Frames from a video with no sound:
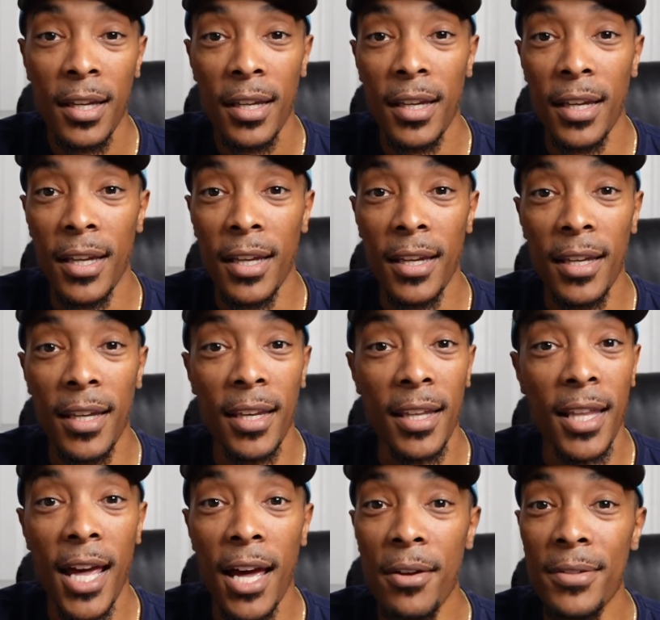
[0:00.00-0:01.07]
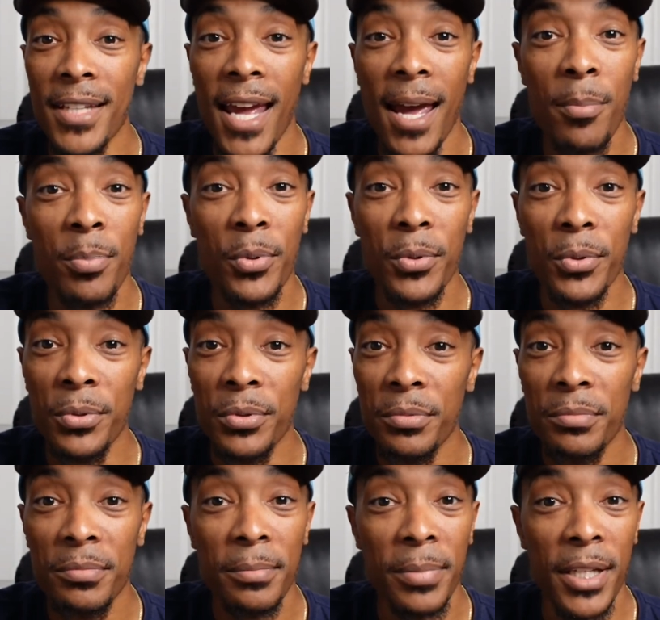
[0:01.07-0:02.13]
It allows Apple
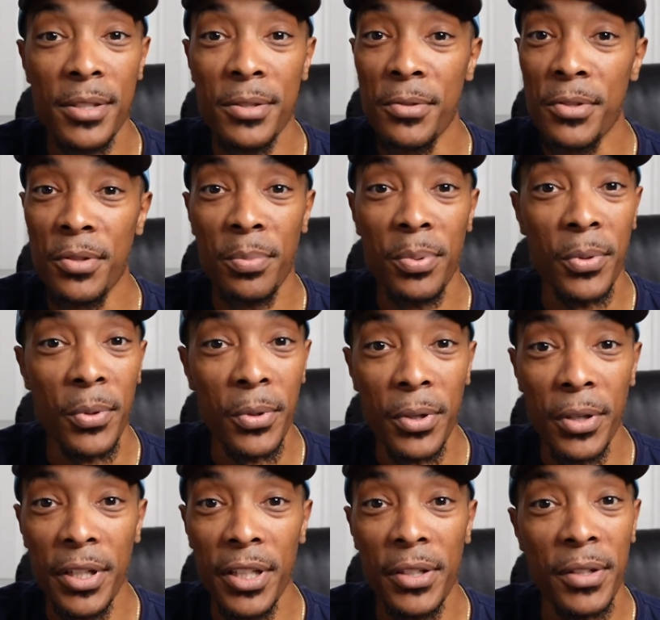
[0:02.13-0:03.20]
Pencil support.